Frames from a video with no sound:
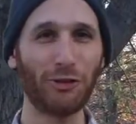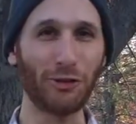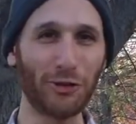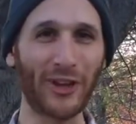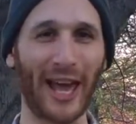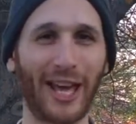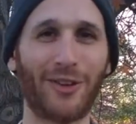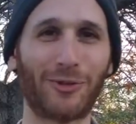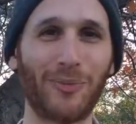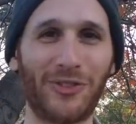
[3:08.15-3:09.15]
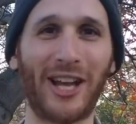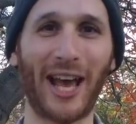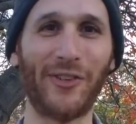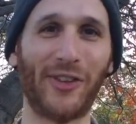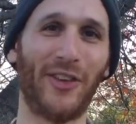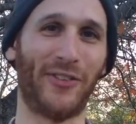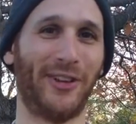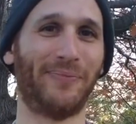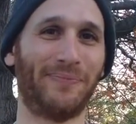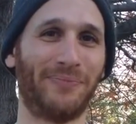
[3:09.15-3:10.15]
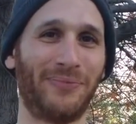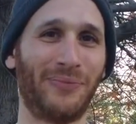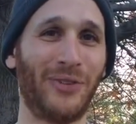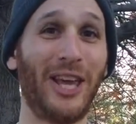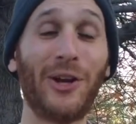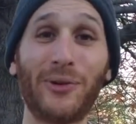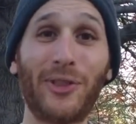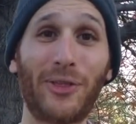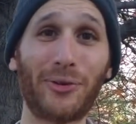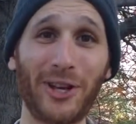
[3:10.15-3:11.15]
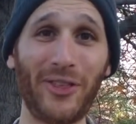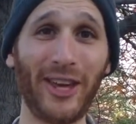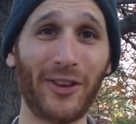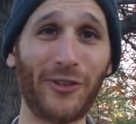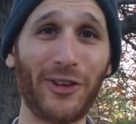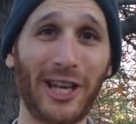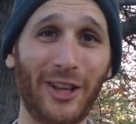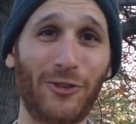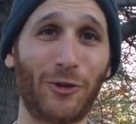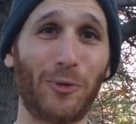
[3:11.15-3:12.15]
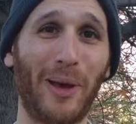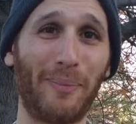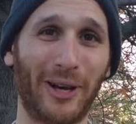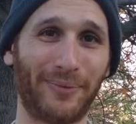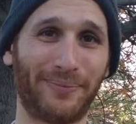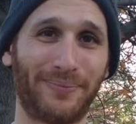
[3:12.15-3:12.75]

should you take from today's lesson? Here are the three things you need to remember.